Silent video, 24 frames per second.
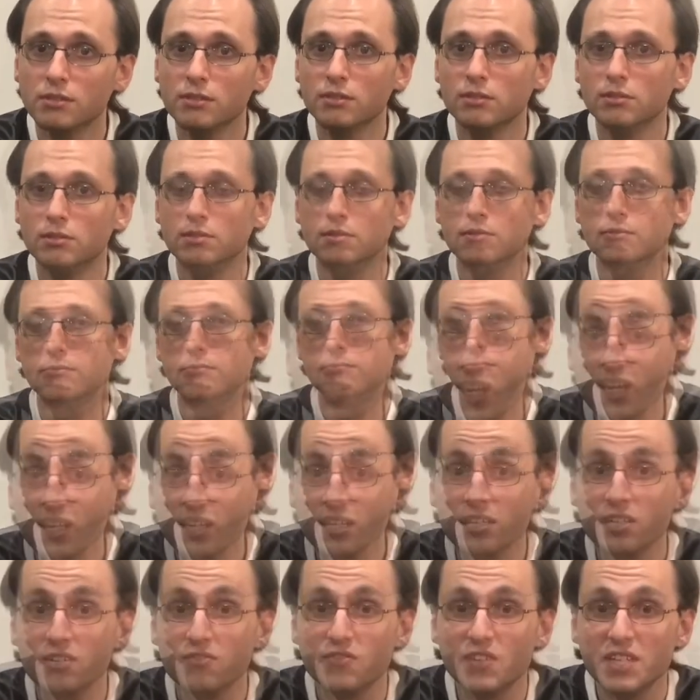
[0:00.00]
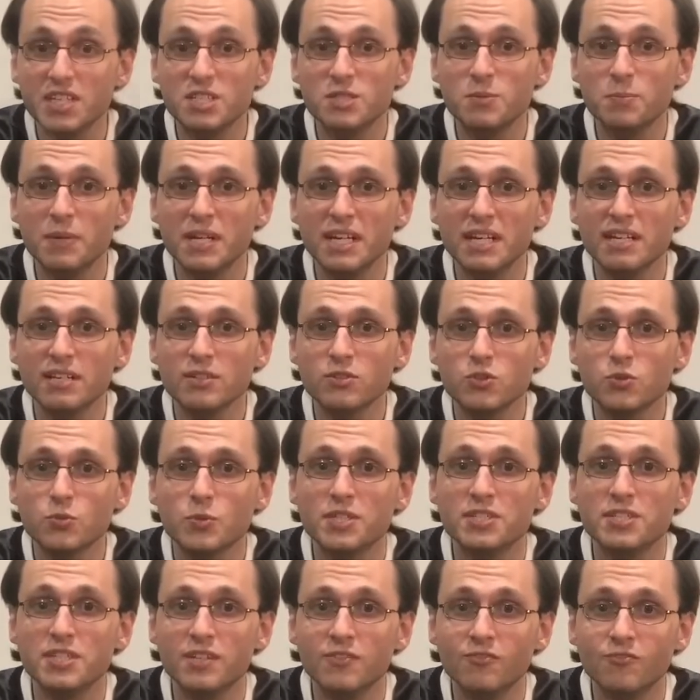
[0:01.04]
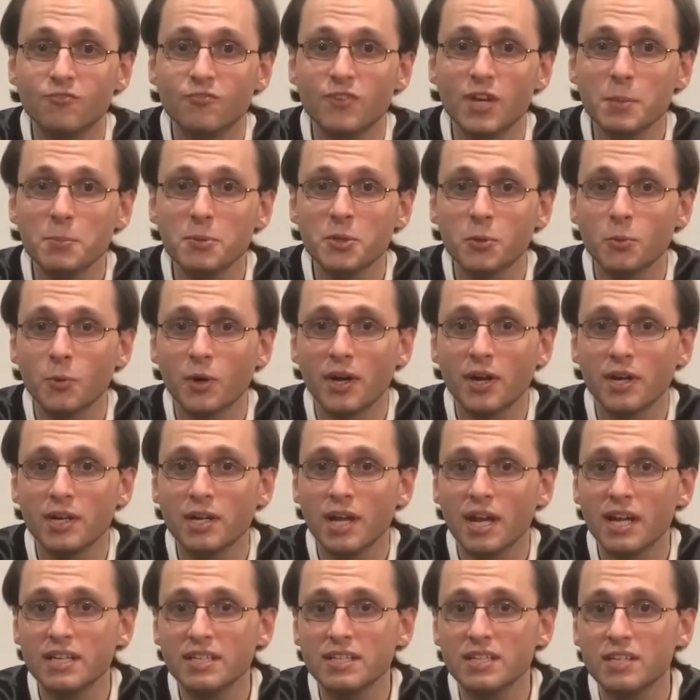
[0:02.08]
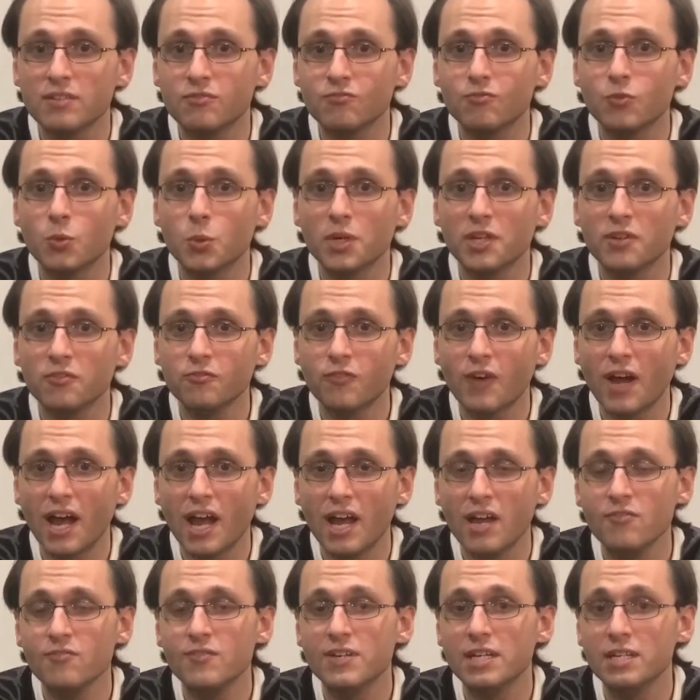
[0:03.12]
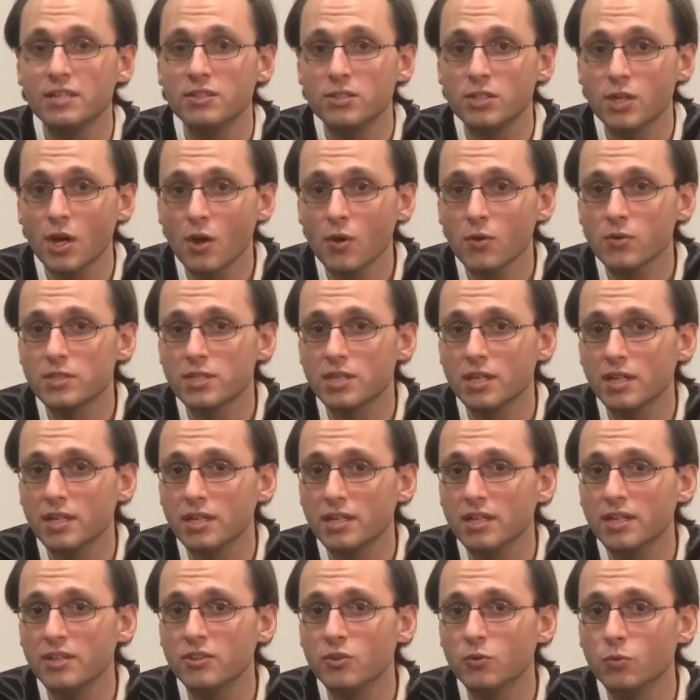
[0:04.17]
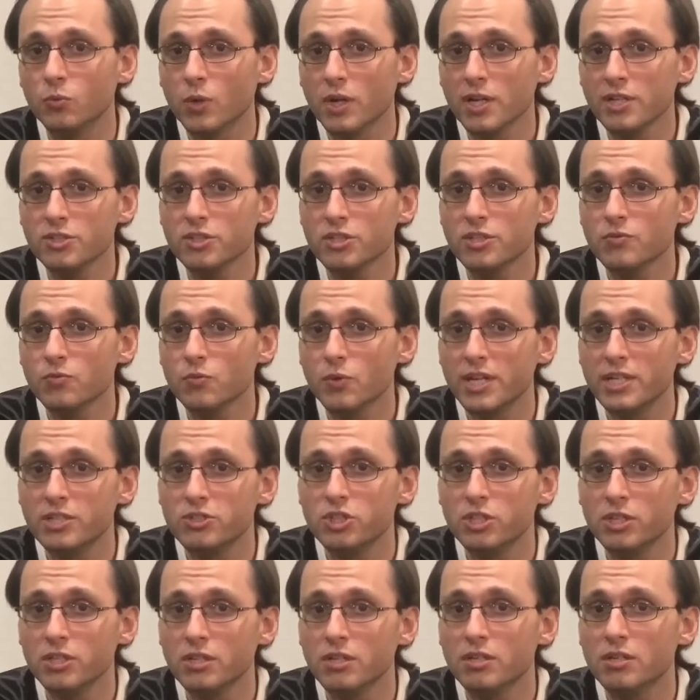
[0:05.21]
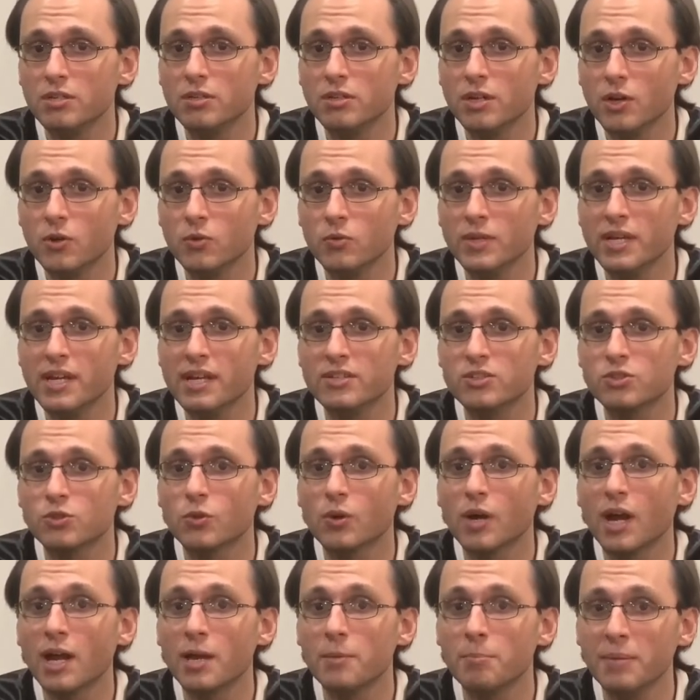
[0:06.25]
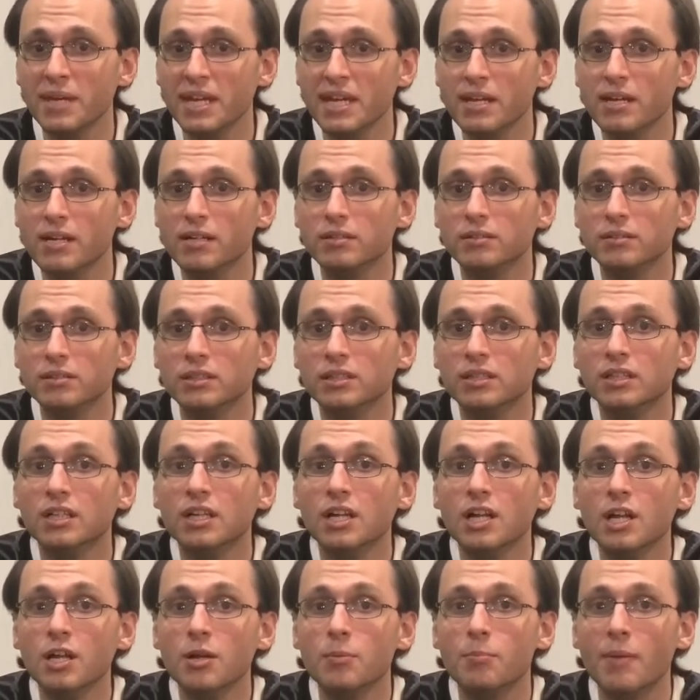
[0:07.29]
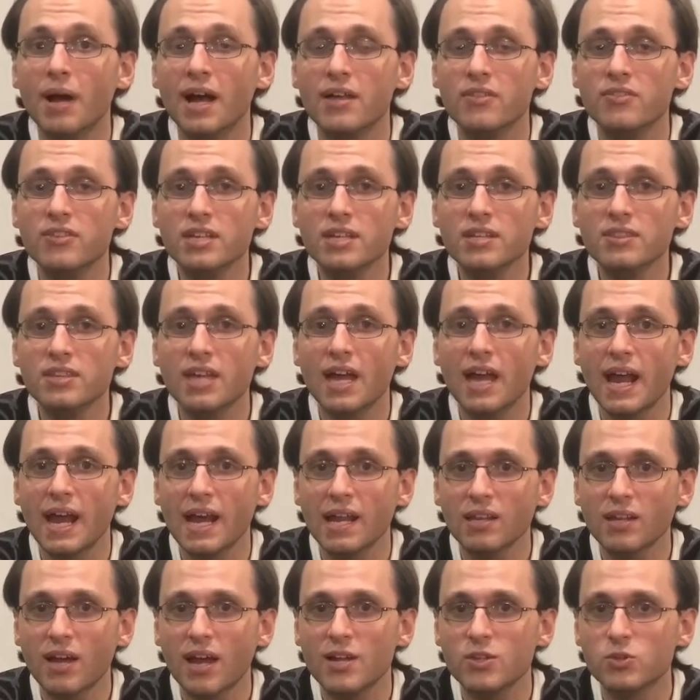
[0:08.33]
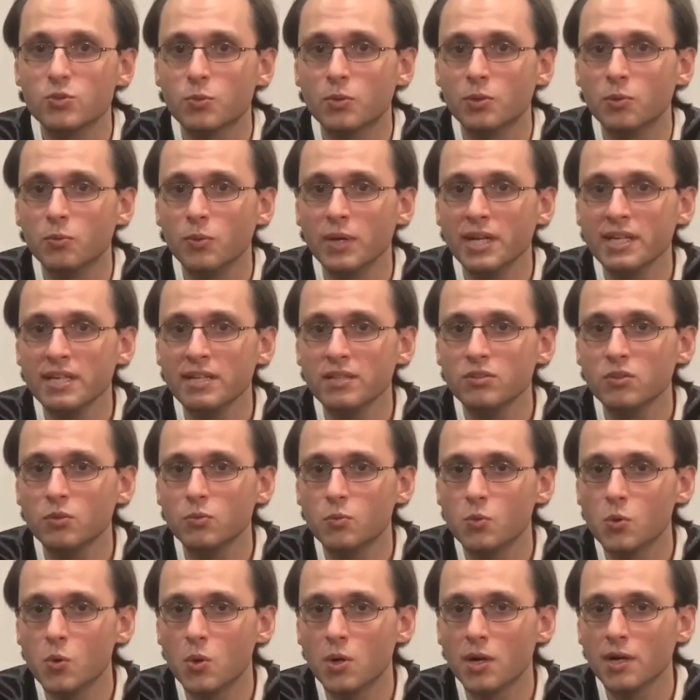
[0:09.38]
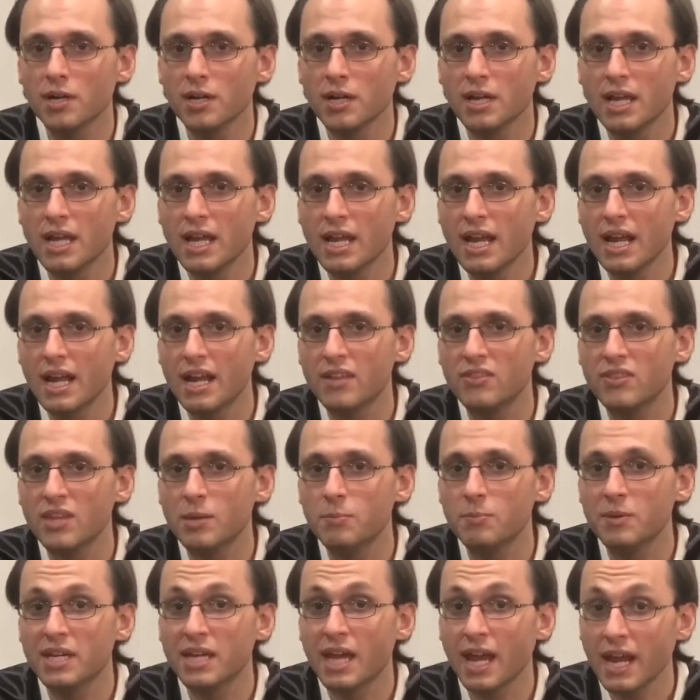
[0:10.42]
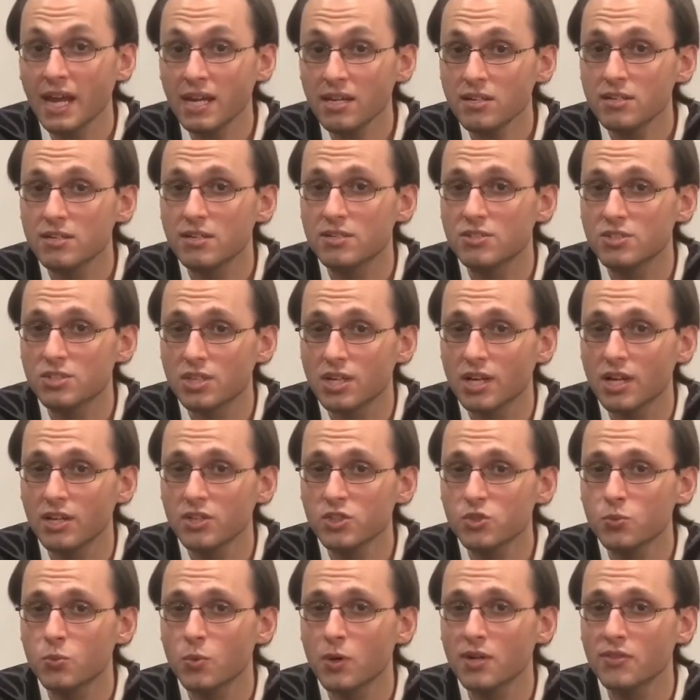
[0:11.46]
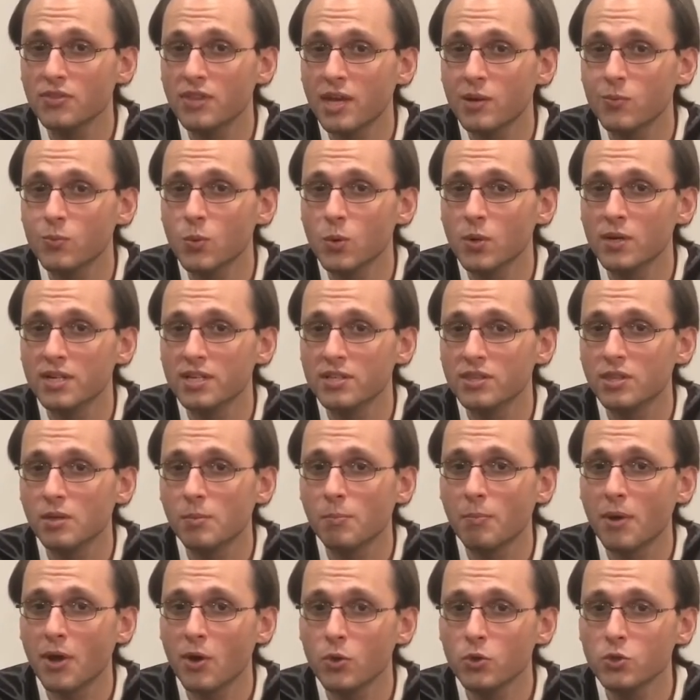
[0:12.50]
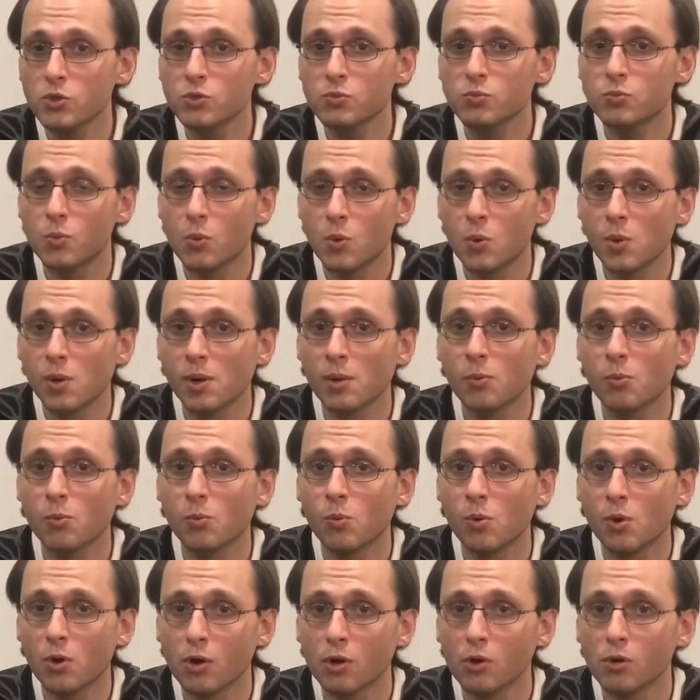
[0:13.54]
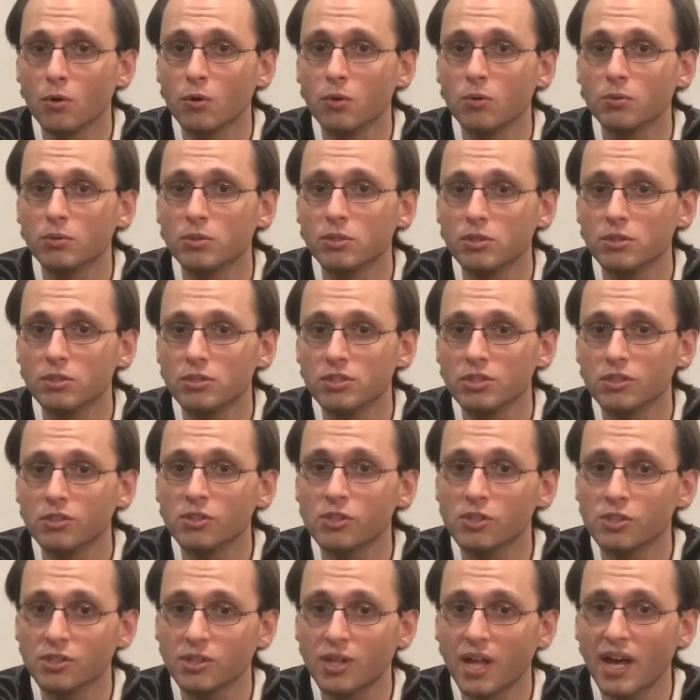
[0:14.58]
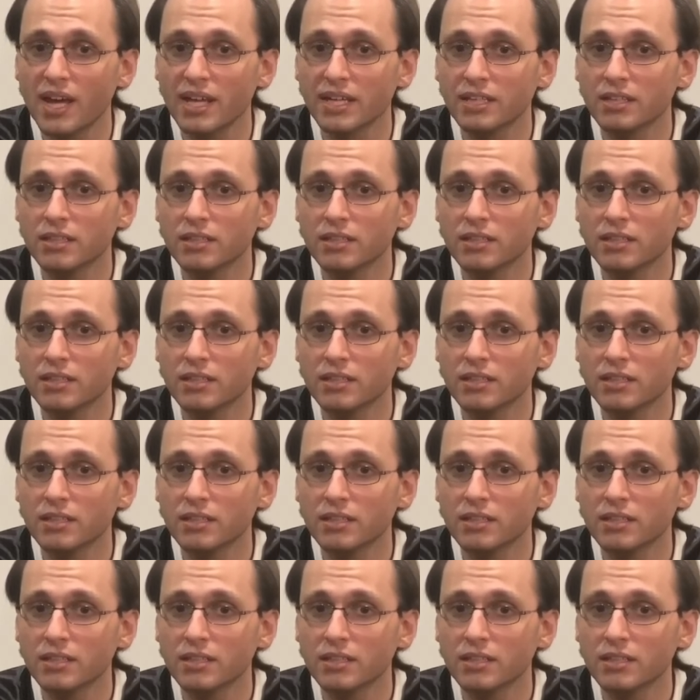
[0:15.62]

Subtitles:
The second of these meetings was in February 1945 in Yalta, in the Russian region known as Crimea. By then, the Allies were winning the war, and they began to discuss what they wanted the post-war world to look like.